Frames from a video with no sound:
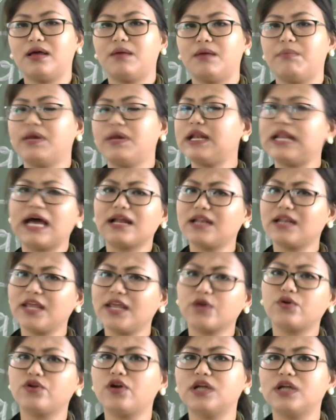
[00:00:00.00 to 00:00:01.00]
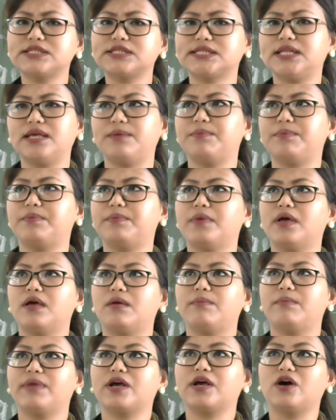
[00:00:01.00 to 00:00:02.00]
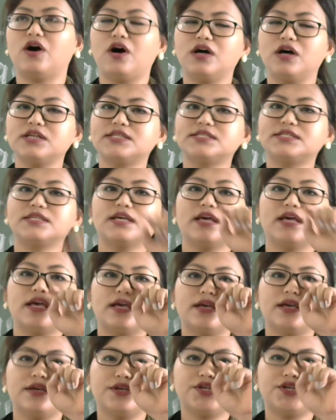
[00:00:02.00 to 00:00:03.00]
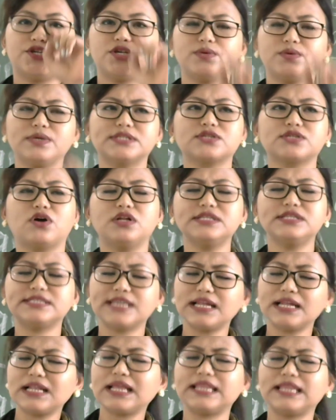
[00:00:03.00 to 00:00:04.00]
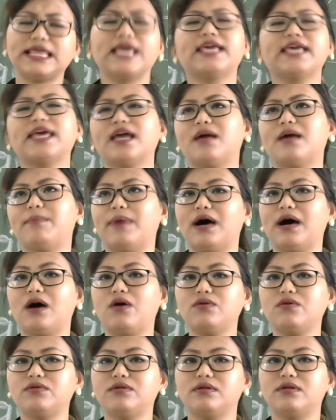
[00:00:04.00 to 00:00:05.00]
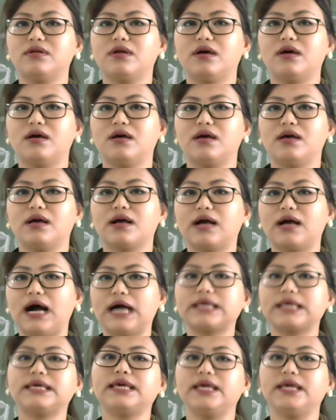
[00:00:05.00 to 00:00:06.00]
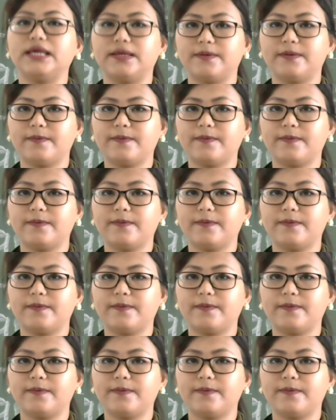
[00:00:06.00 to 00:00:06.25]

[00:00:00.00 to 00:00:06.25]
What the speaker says: But Ladli could not sleep because she was constantly thinking about Kaki.